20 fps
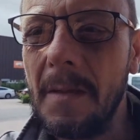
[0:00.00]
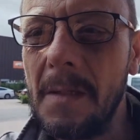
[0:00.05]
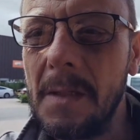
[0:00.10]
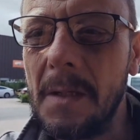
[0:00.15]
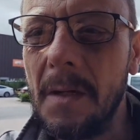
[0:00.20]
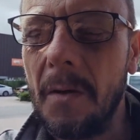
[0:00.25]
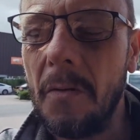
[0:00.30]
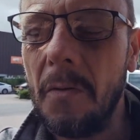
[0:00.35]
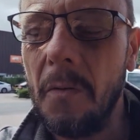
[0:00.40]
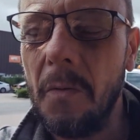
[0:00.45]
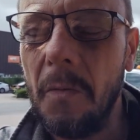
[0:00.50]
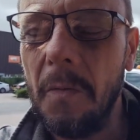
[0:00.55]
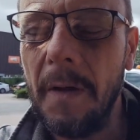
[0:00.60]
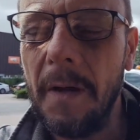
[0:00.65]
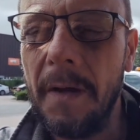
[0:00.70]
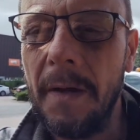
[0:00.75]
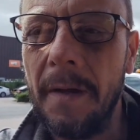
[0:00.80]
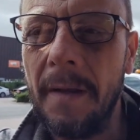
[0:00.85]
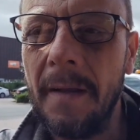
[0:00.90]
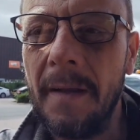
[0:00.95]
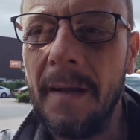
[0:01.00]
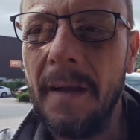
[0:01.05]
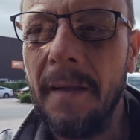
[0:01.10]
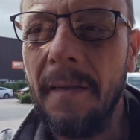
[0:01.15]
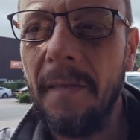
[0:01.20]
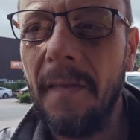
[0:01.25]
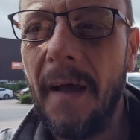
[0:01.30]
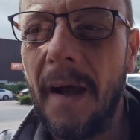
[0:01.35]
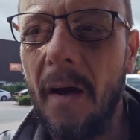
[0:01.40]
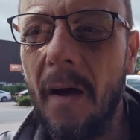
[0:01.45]
so uh,
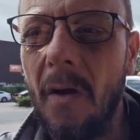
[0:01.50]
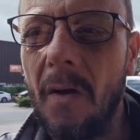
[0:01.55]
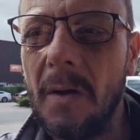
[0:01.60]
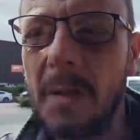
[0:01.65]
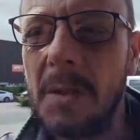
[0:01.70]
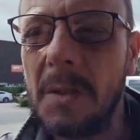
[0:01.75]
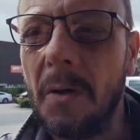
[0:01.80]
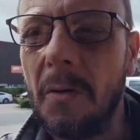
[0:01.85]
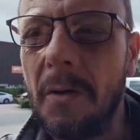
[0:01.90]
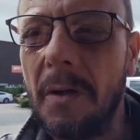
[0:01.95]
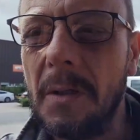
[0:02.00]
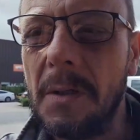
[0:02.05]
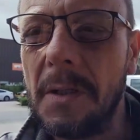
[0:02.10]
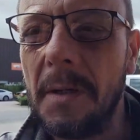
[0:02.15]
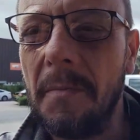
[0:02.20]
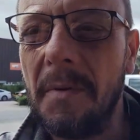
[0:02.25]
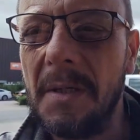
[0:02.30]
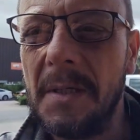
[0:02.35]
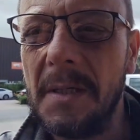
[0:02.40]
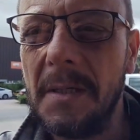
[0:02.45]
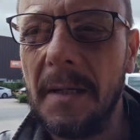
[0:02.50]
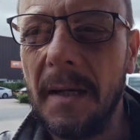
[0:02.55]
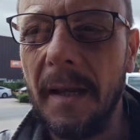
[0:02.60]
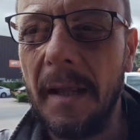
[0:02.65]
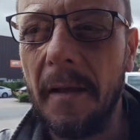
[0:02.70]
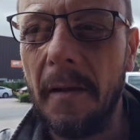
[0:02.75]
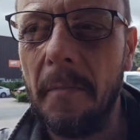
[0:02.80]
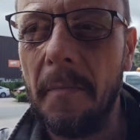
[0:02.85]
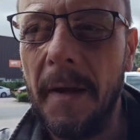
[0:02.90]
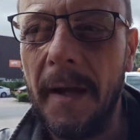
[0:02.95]
that also contributed a
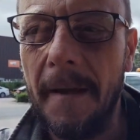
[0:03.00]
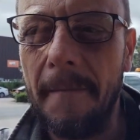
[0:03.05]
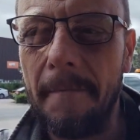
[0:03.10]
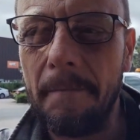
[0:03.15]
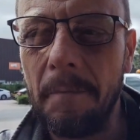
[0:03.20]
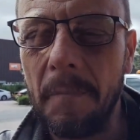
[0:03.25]
little bit.